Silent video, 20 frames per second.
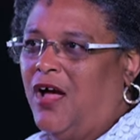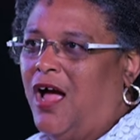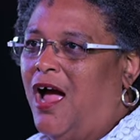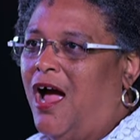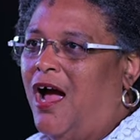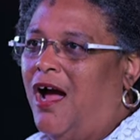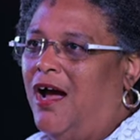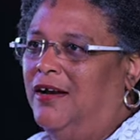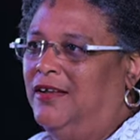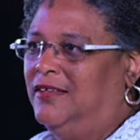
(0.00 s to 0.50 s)

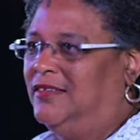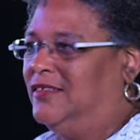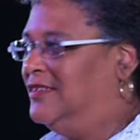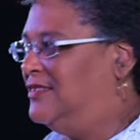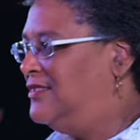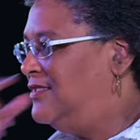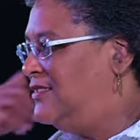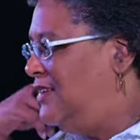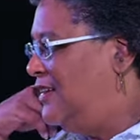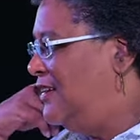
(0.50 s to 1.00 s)
hard it
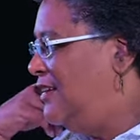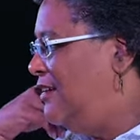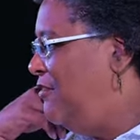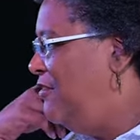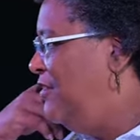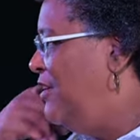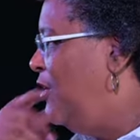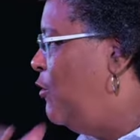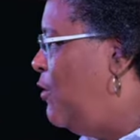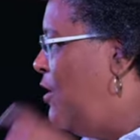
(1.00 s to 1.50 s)
is to
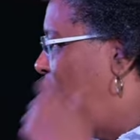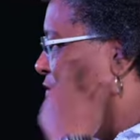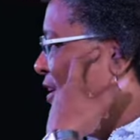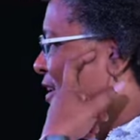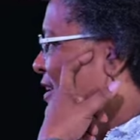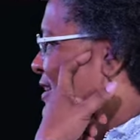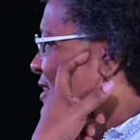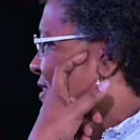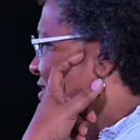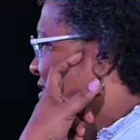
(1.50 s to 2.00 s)
hear and however
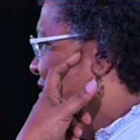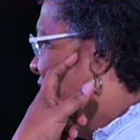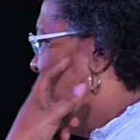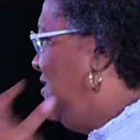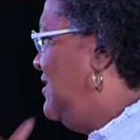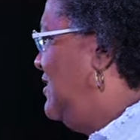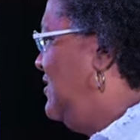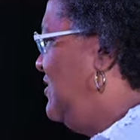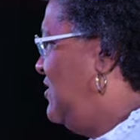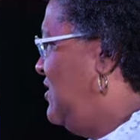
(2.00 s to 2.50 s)
easy
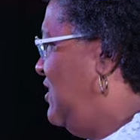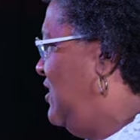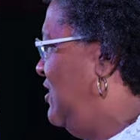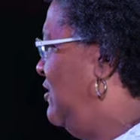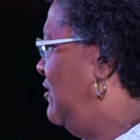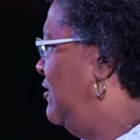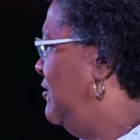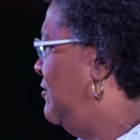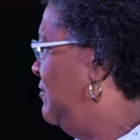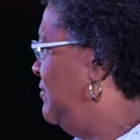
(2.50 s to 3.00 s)
it is to
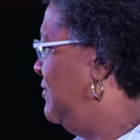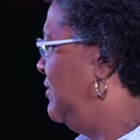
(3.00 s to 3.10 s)
hear.